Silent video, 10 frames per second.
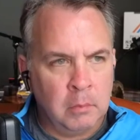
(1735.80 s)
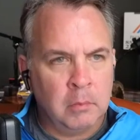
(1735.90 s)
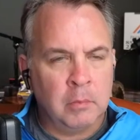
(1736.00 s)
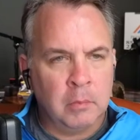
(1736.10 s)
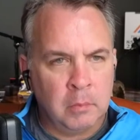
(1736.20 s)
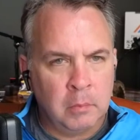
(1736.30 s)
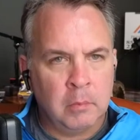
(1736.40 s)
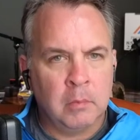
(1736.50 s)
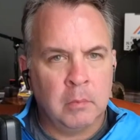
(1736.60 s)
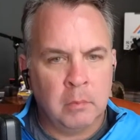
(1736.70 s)

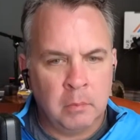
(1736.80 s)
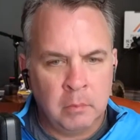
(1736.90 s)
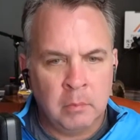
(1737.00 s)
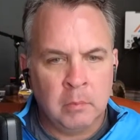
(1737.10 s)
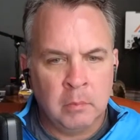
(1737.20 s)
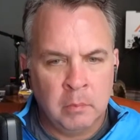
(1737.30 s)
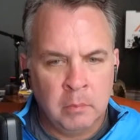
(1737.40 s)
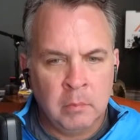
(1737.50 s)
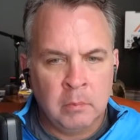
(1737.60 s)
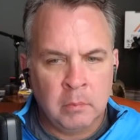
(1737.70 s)

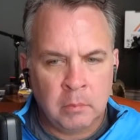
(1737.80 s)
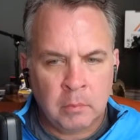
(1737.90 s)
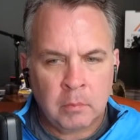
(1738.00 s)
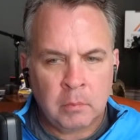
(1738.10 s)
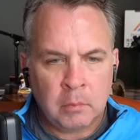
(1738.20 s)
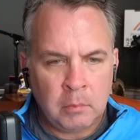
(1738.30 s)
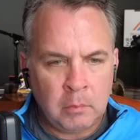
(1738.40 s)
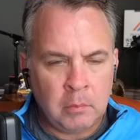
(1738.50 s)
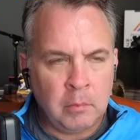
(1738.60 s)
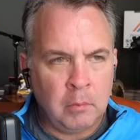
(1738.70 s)

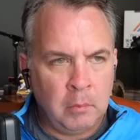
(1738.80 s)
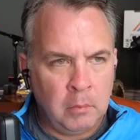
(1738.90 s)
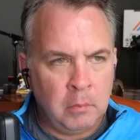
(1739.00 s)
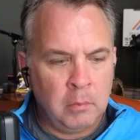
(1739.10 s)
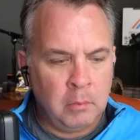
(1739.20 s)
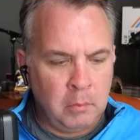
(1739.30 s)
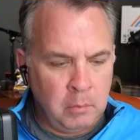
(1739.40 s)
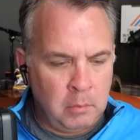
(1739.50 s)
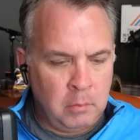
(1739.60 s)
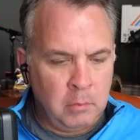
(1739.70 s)

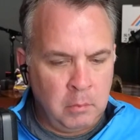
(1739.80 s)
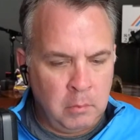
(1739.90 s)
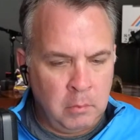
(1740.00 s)
[no speech]